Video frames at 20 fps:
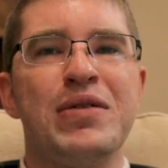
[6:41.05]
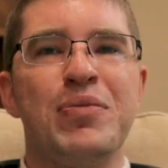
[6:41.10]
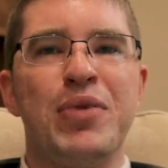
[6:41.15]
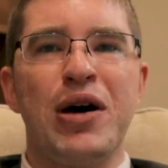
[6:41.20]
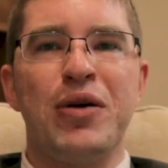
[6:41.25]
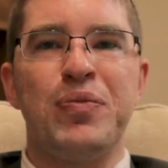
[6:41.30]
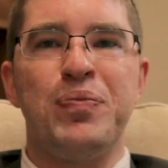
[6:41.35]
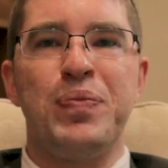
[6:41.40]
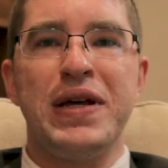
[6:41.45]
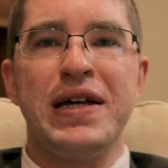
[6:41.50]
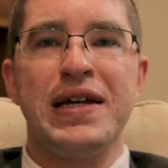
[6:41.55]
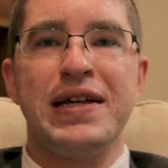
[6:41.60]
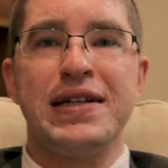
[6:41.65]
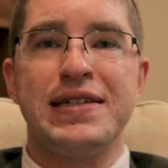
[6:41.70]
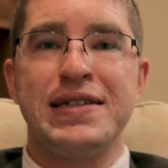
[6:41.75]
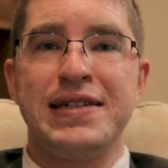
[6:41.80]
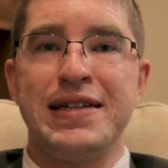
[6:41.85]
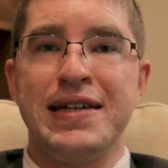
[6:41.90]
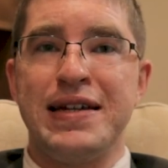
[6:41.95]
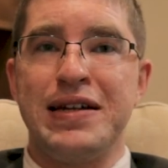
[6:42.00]
about being
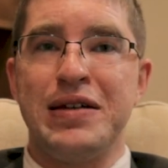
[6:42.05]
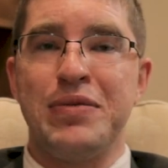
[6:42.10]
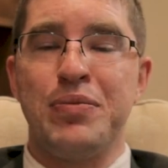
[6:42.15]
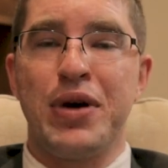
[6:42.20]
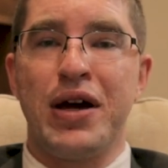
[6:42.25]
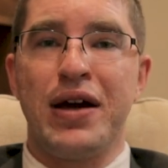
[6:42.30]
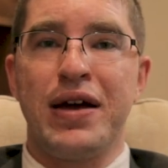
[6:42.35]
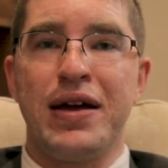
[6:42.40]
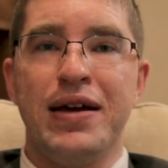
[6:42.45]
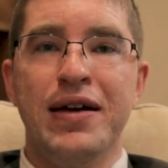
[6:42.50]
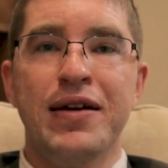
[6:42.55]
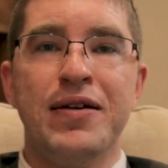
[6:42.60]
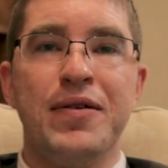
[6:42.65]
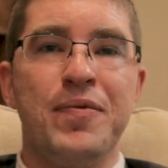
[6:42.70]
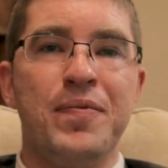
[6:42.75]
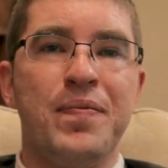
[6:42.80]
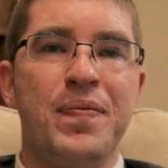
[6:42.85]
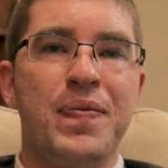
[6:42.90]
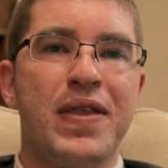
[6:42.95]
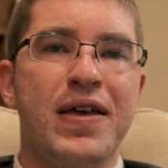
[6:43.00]
seen by
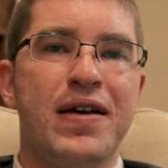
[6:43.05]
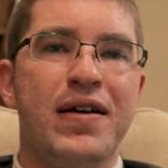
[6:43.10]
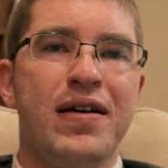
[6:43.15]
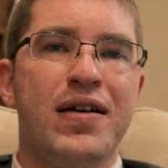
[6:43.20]
him.